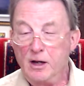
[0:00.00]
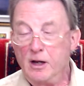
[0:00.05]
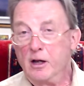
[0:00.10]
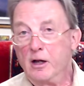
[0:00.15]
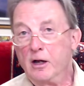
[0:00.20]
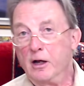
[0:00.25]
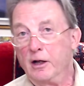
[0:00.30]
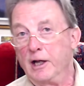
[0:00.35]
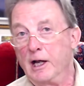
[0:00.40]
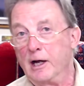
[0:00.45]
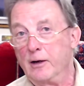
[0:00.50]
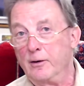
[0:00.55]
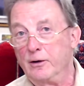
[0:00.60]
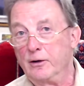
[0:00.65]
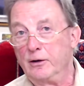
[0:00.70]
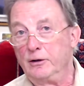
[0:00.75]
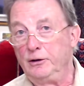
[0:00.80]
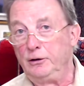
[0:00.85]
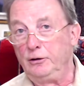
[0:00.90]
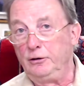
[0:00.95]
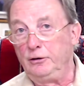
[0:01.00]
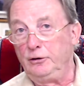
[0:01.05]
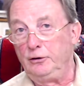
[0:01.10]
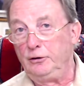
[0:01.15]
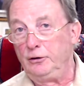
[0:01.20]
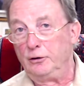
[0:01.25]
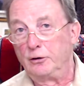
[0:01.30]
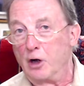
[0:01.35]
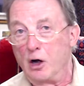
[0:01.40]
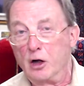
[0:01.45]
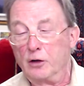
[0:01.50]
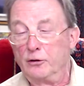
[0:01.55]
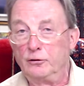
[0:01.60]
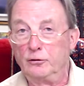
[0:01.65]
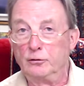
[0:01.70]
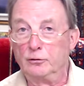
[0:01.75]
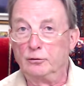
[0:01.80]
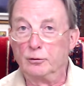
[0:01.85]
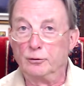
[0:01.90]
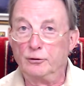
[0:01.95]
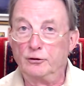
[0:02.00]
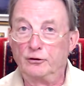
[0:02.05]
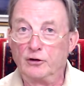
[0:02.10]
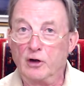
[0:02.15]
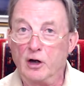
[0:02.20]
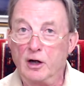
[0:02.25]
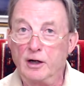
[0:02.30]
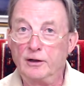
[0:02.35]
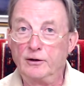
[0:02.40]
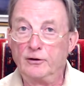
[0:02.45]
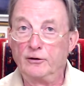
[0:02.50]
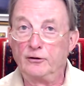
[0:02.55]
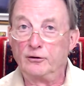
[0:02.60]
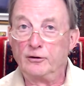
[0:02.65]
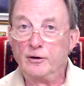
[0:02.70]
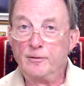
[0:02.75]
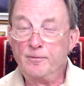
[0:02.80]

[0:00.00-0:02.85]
and how you can't do good science